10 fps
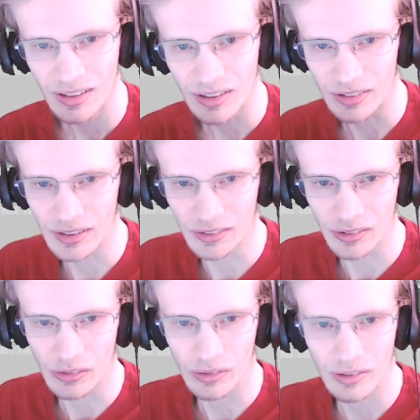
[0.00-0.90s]
Oh, thanks,
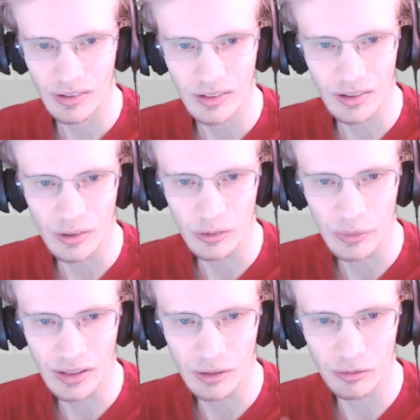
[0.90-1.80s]
Archer. Always
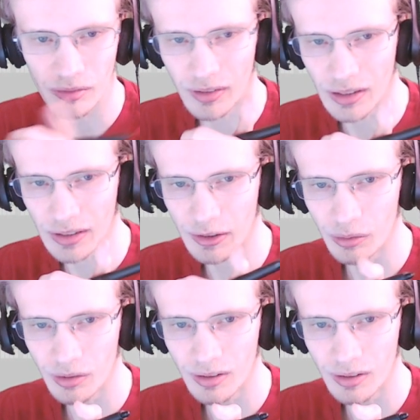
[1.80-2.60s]
behave. Thank you.